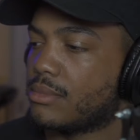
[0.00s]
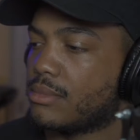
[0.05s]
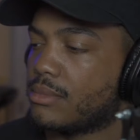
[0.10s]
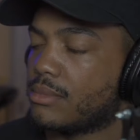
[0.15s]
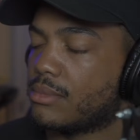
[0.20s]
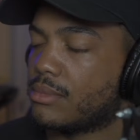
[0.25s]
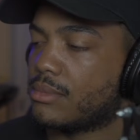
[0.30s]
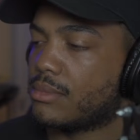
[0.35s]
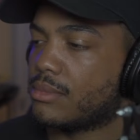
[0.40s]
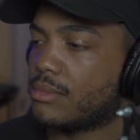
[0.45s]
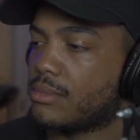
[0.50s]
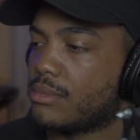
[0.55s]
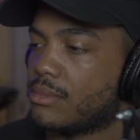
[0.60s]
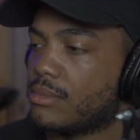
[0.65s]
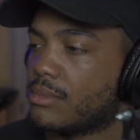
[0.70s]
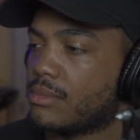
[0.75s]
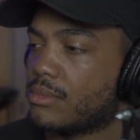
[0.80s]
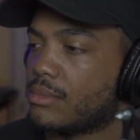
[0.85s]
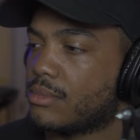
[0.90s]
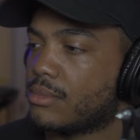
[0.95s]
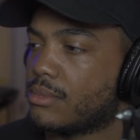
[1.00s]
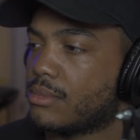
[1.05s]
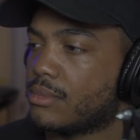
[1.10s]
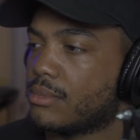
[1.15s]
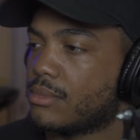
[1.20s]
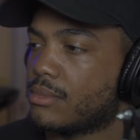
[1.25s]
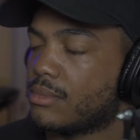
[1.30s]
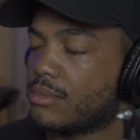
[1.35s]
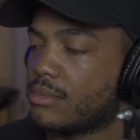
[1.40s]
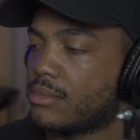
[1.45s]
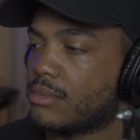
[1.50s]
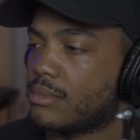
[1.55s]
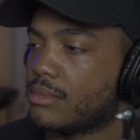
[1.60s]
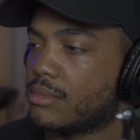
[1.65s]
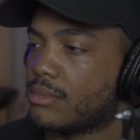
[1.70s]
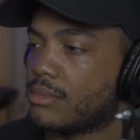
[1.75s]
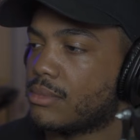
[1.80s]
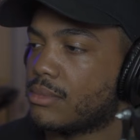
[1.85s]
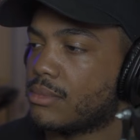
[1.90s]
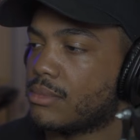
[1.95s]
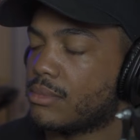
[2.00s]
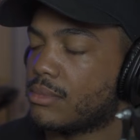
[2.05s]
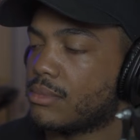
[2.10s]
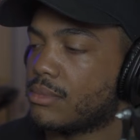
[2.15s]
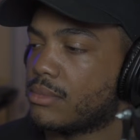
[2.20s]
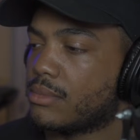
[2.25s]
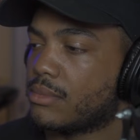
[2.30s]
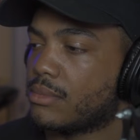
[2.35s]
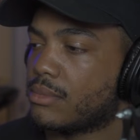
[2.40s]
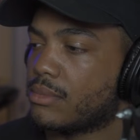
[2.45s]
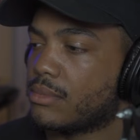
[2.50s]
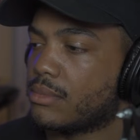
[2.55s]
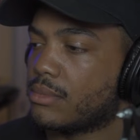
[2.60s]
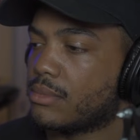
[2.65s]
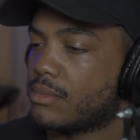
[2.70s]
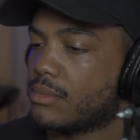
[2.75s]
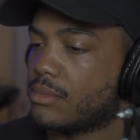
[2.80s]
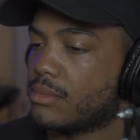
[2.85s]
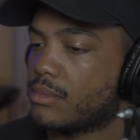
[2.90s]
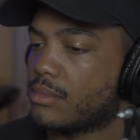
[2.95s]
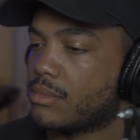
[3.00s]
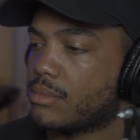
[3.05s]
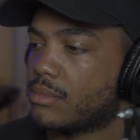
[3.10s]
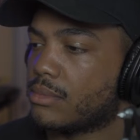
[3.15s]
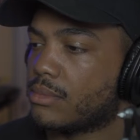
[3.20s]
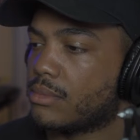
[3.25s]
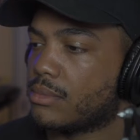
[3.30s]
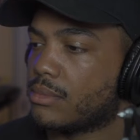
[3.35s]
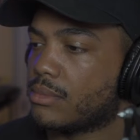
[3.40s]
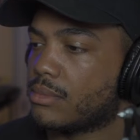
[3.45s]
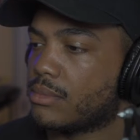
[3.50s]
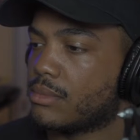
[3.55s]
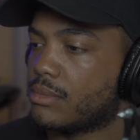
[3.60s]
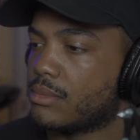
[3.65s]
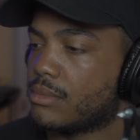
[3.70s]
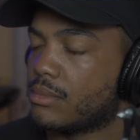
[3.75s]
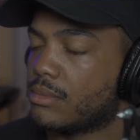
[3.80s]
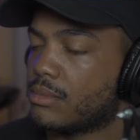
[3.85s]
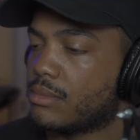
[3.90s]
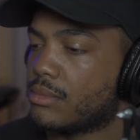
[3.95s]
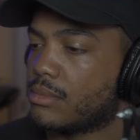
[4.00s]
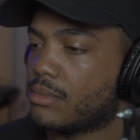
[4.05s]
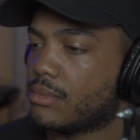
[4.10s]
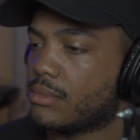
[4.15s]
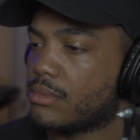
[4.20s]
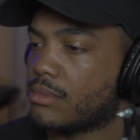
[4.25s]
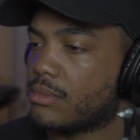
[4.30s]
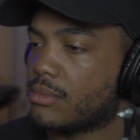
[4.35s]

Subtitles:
(silence)